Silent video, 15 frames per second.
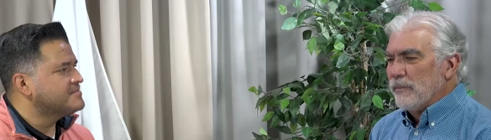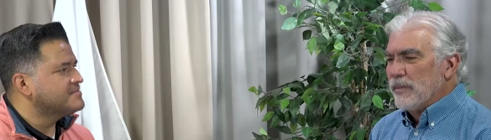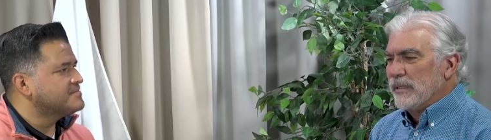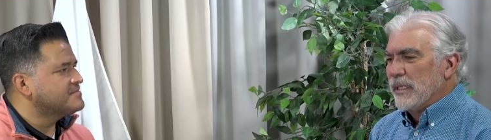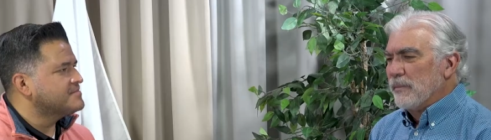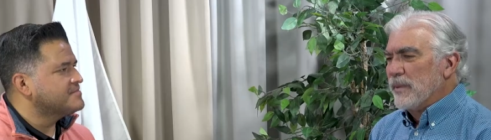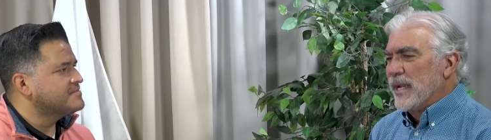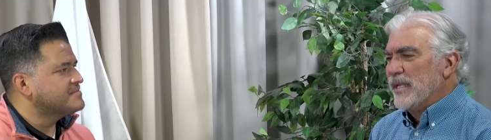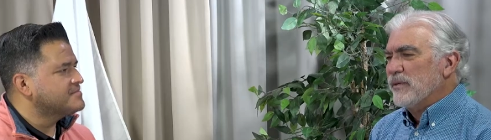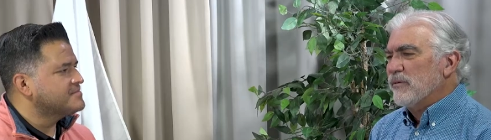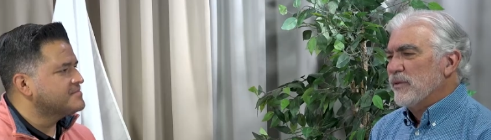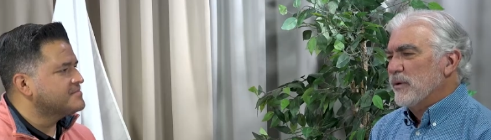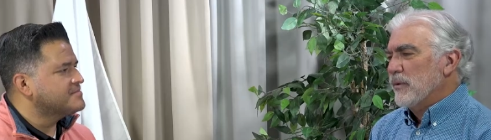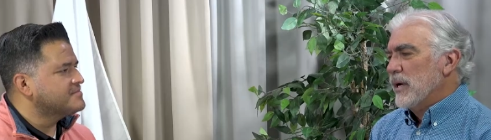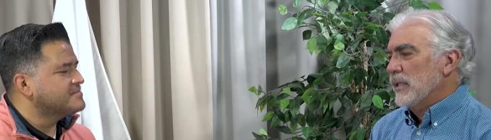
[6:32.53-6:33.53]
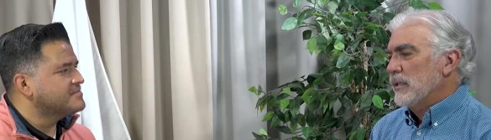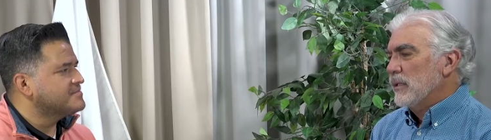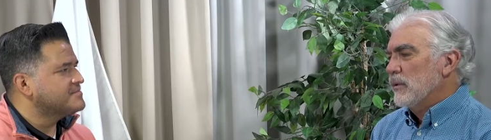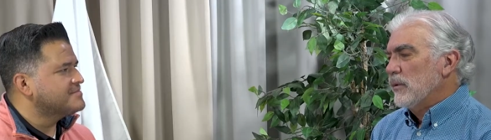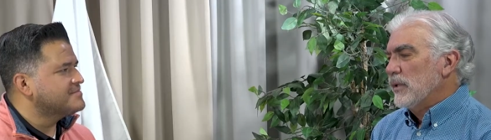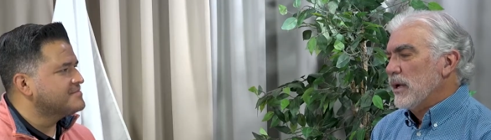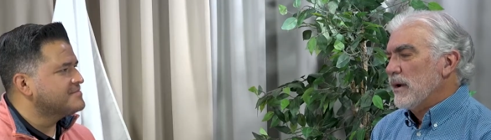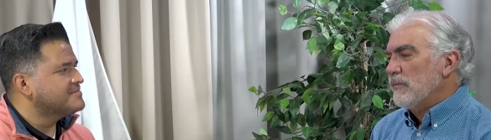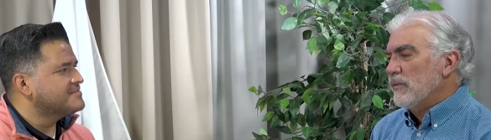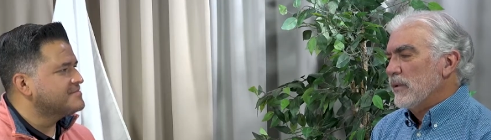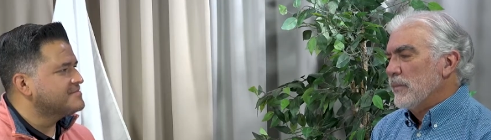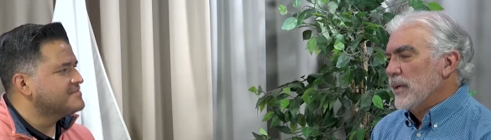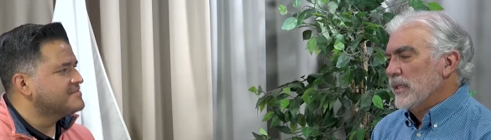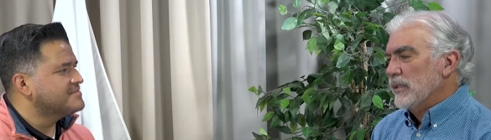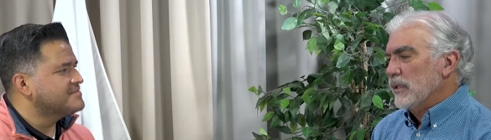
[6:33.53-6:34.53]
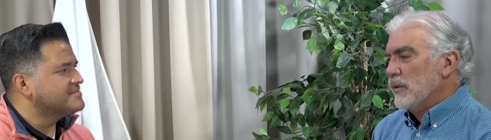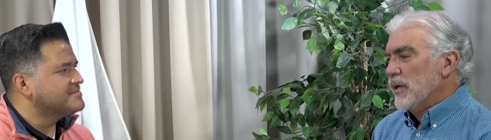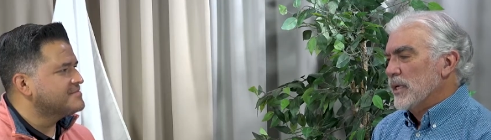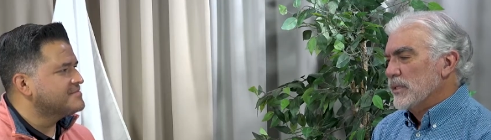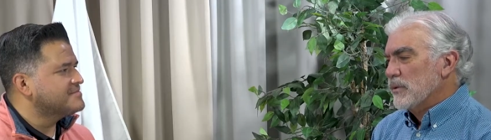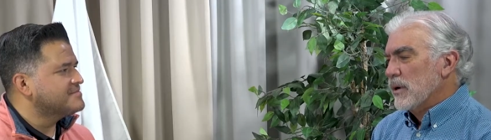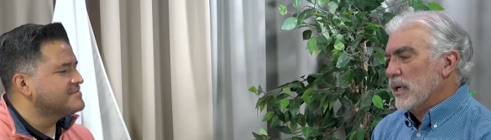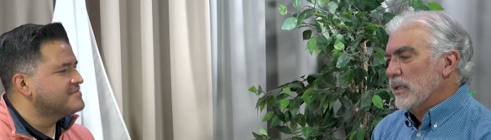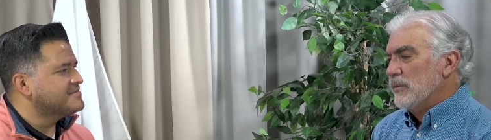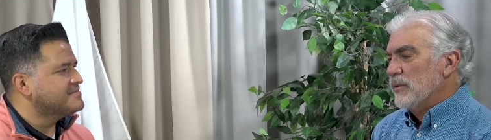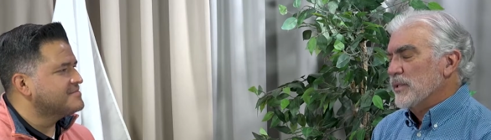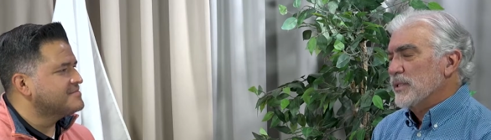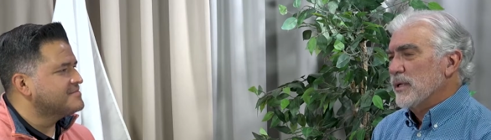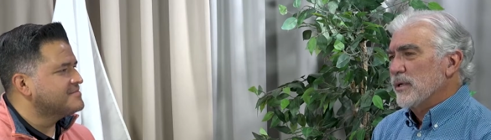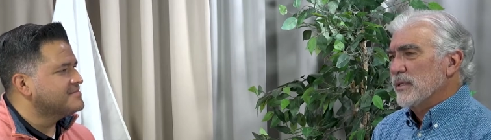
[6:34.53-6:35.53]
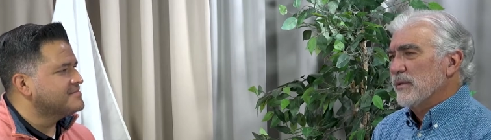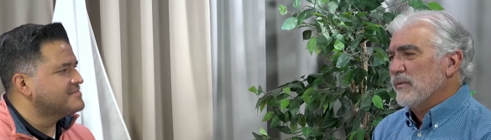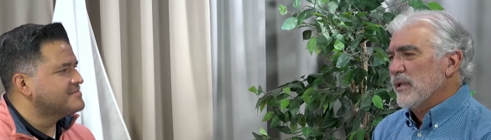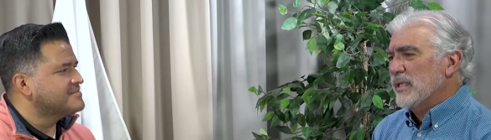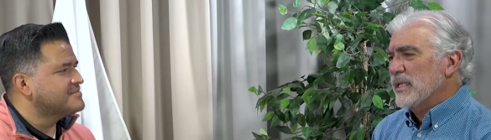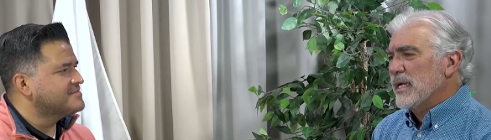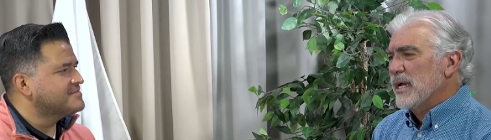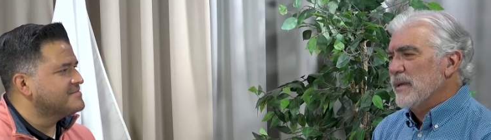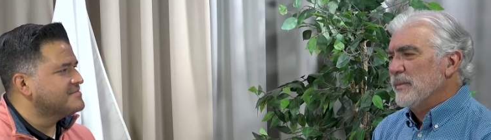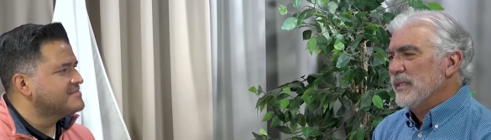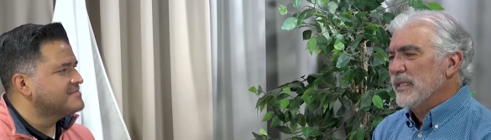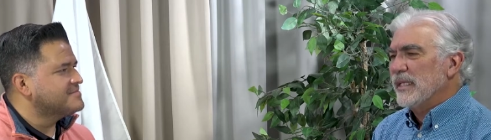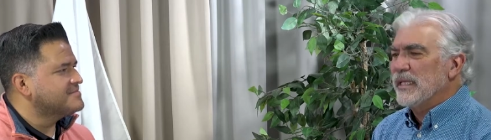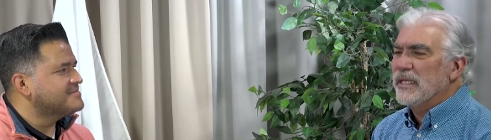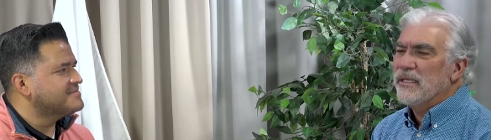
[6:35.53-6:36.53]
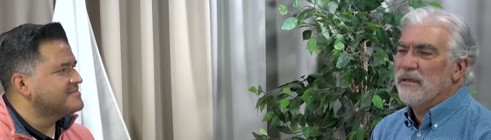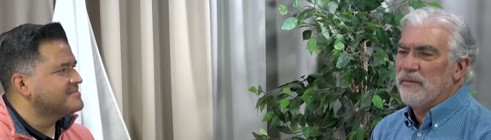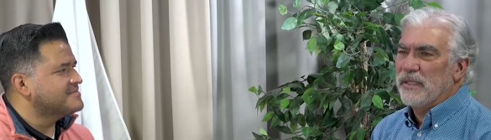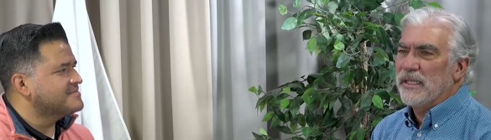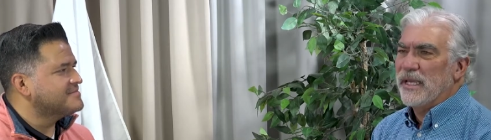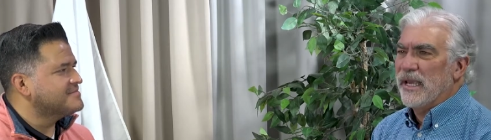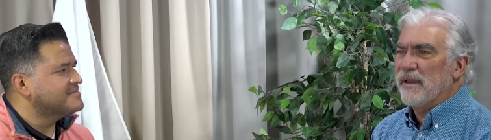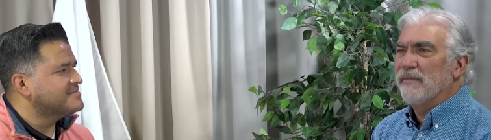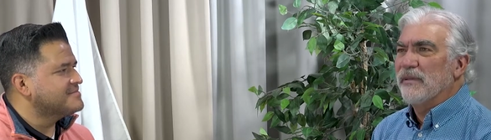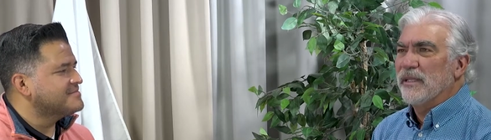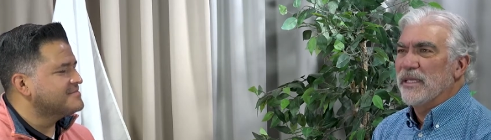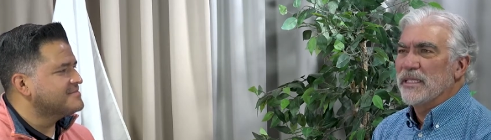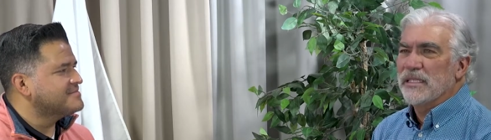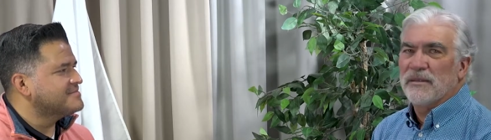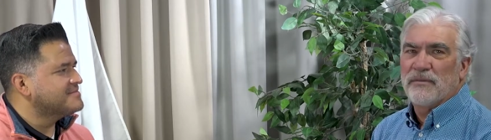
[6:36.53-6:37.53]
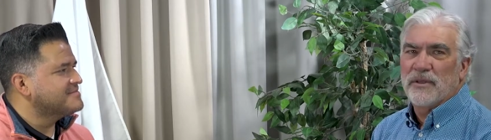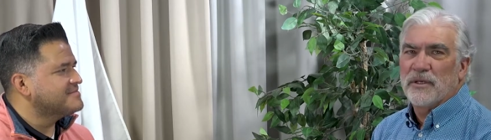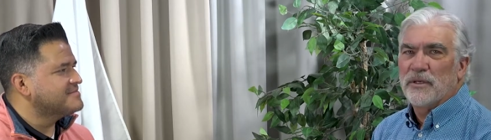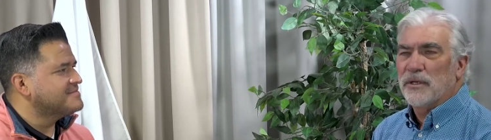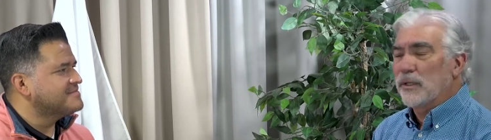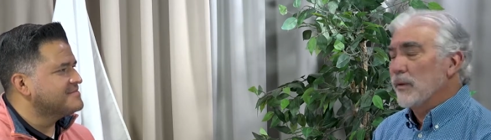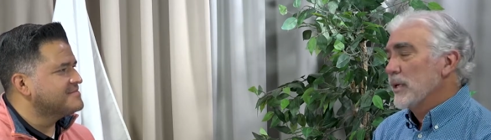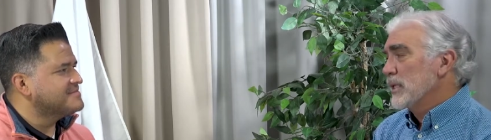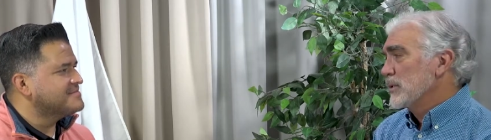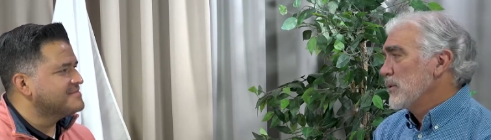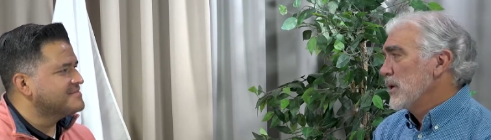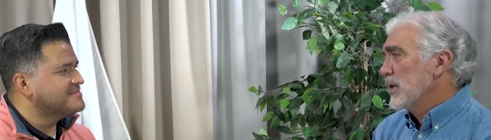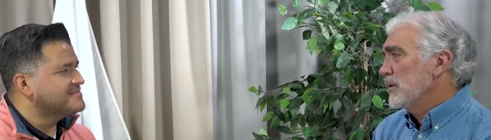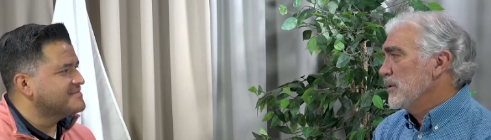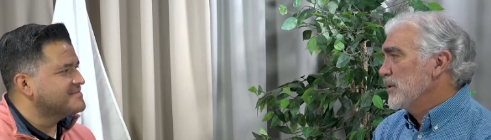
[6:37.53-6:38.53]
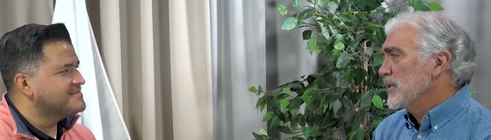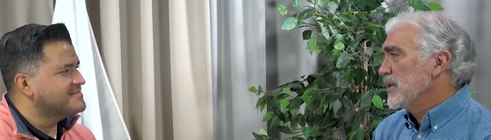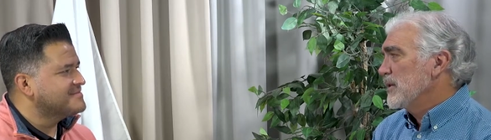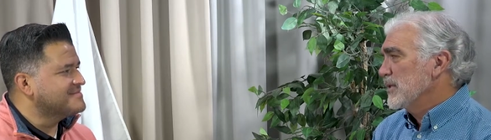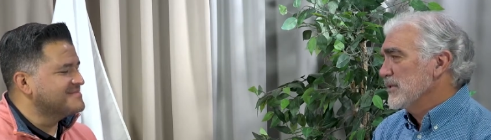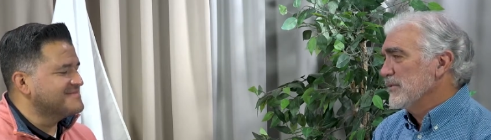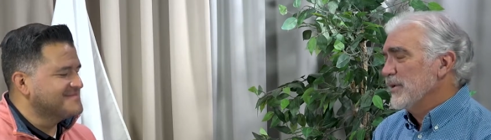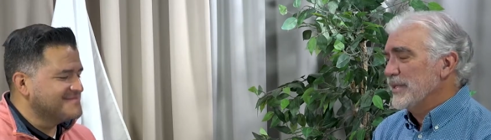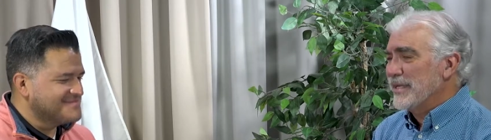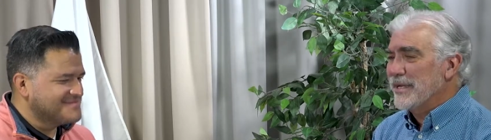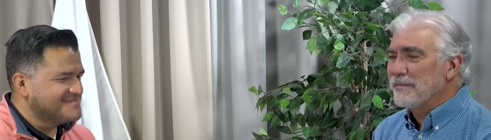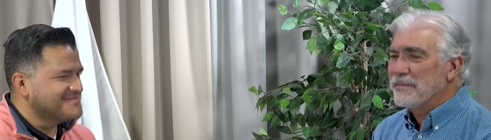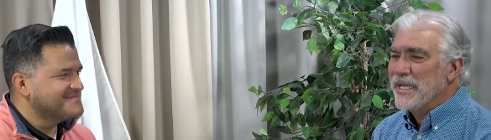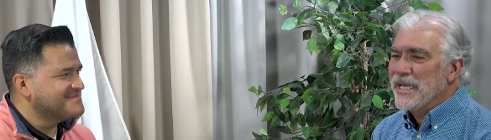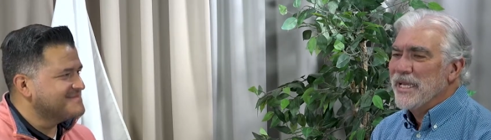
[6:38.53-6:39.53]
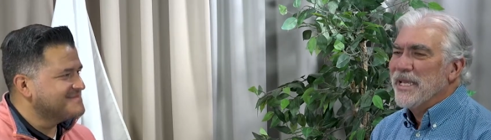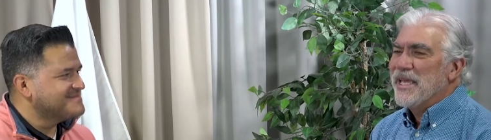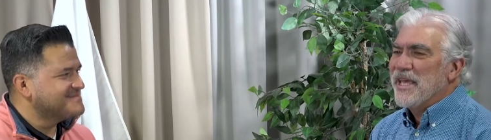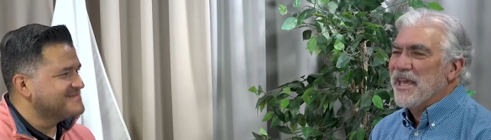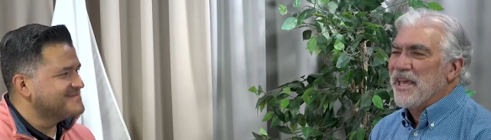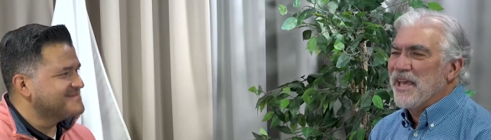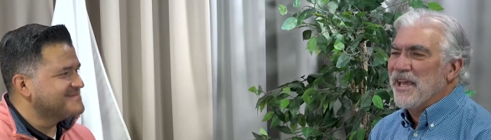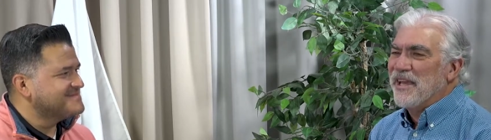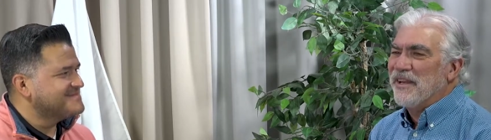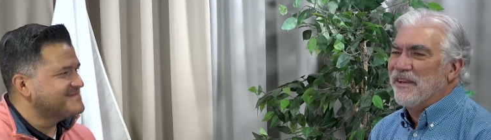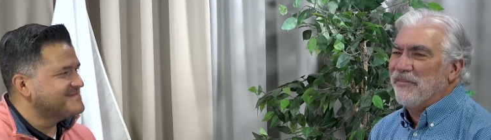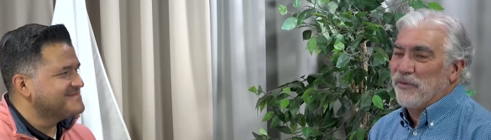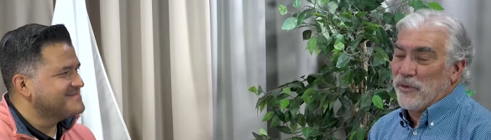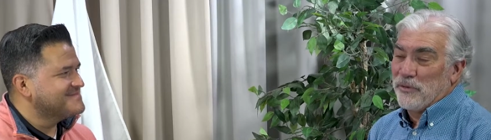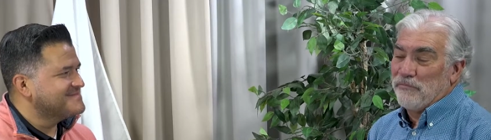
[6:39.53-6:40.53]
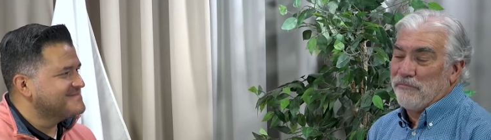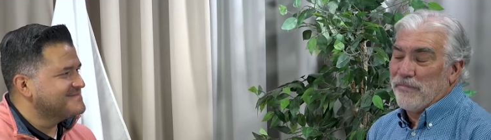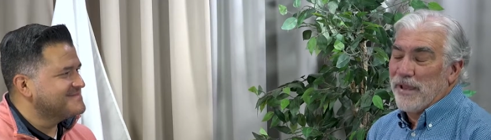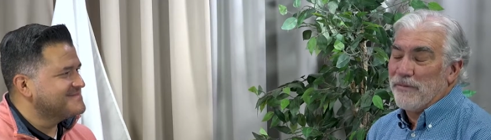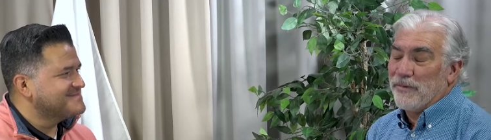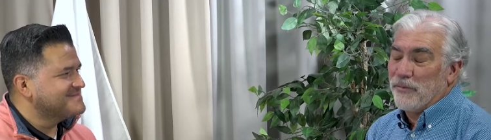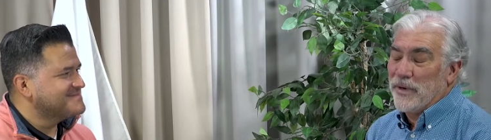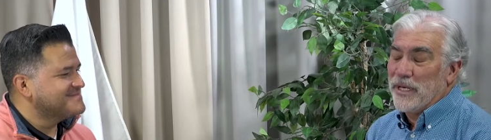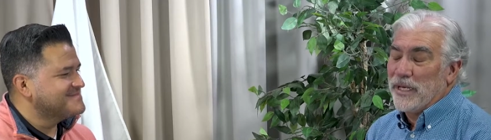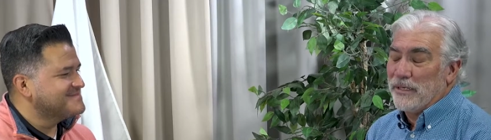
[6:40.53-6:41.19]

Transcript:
Speaker 1: but they banter throughout the whole novel about the greatest rock and roll songs of all time. And at the end of it, they have a list of the 100 greatest rock and roll songs of all time. And if you haven't read